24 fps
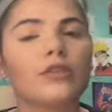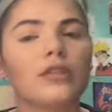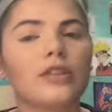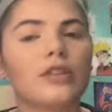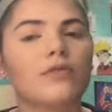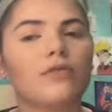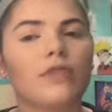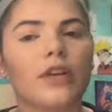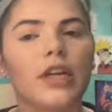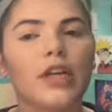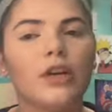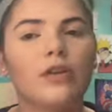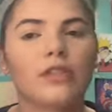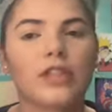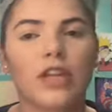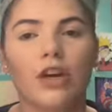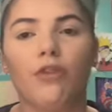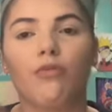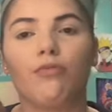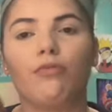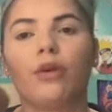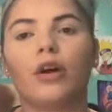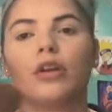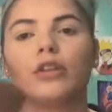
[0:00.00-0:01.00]
of this video is
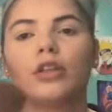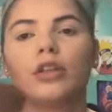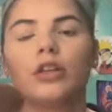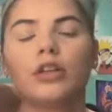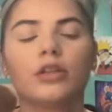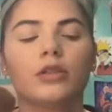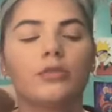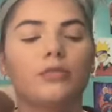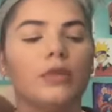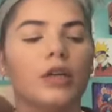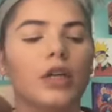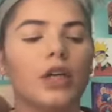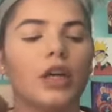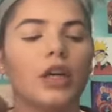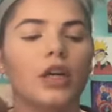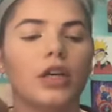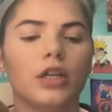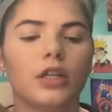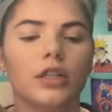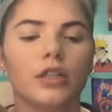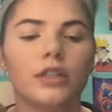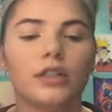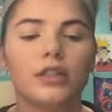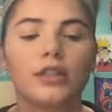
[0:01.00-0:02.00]
e.l.f. products
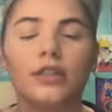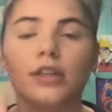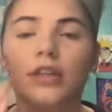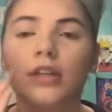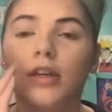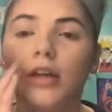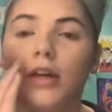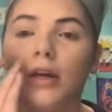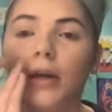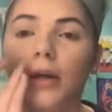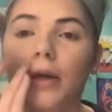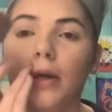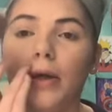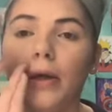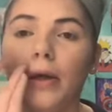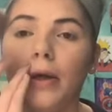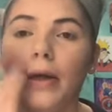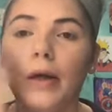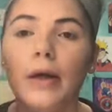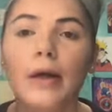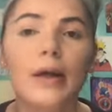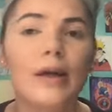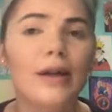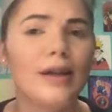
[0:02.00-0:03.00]
because
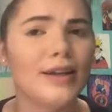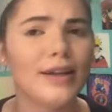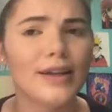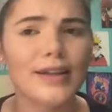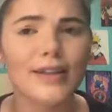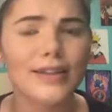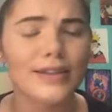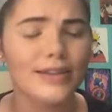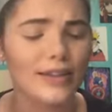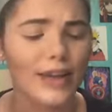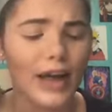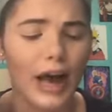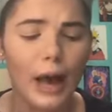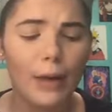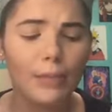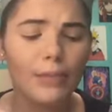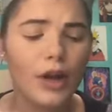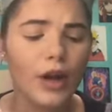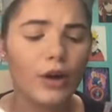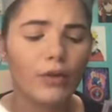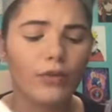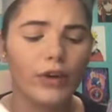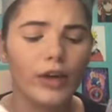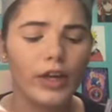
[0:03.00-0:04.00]
I'm
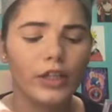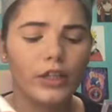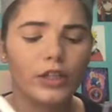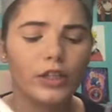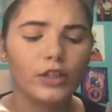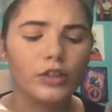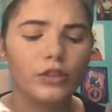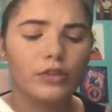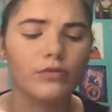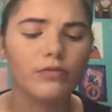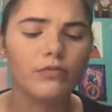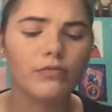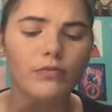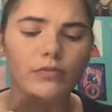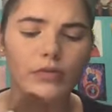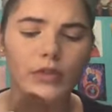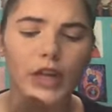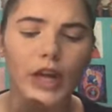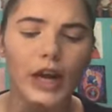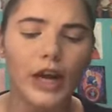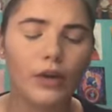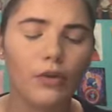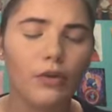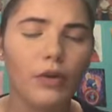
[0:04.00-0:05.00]
not rich.
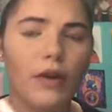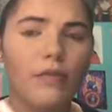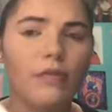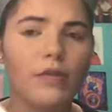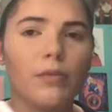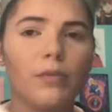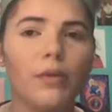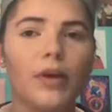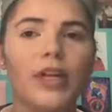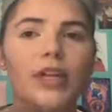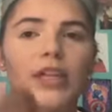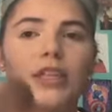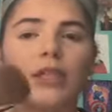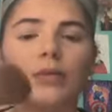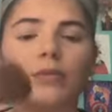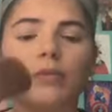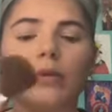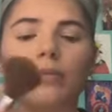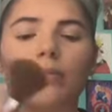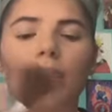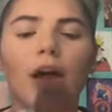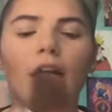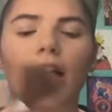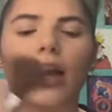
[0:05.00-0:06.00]
I don't have the money to be
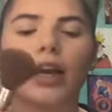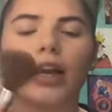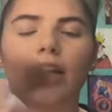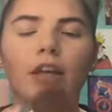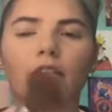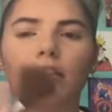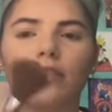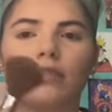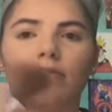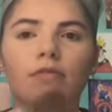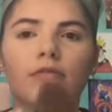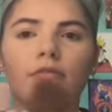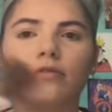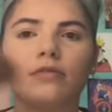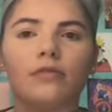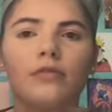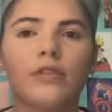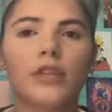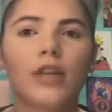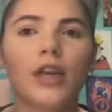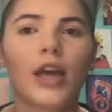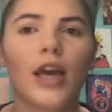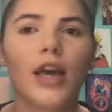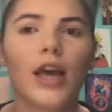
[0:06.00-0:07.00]
buying
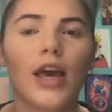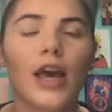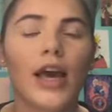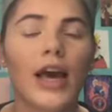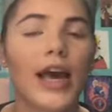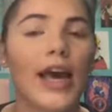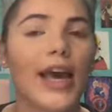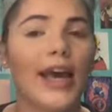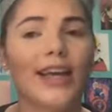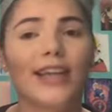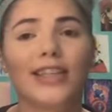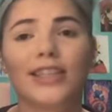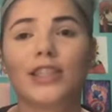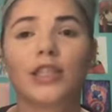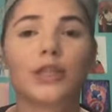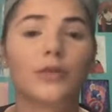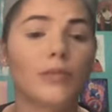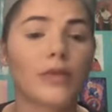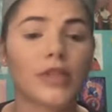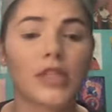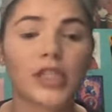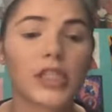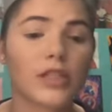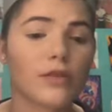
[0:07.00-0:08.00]

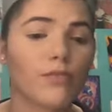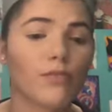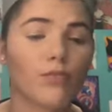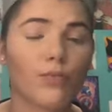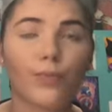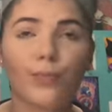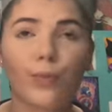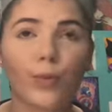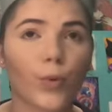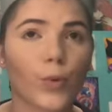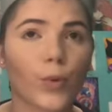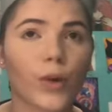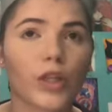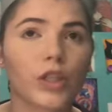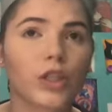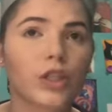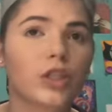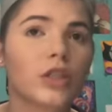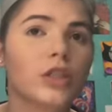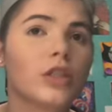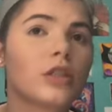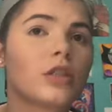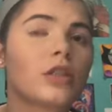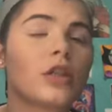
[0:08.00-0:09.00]
expensive
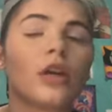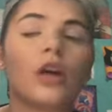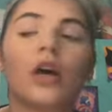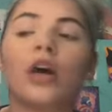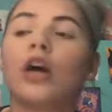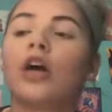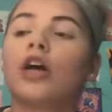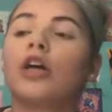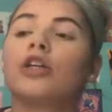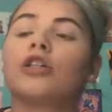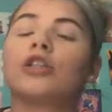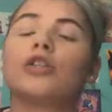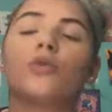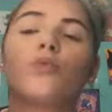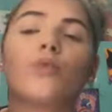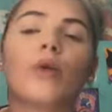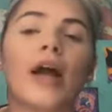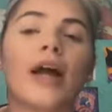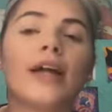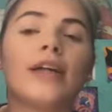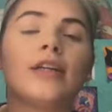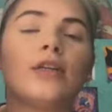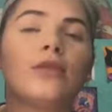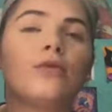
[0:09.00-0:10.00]
brushes. So what
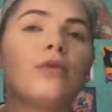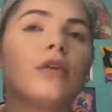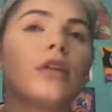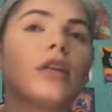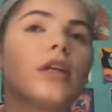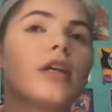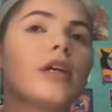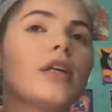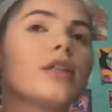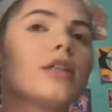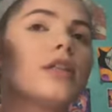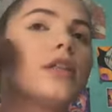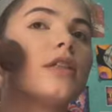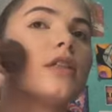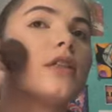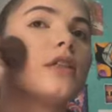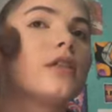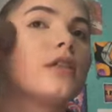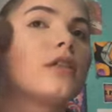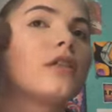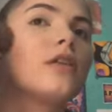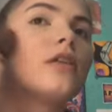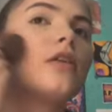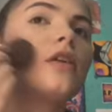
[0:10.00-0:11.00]
I do with this
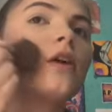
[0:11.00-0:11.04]
is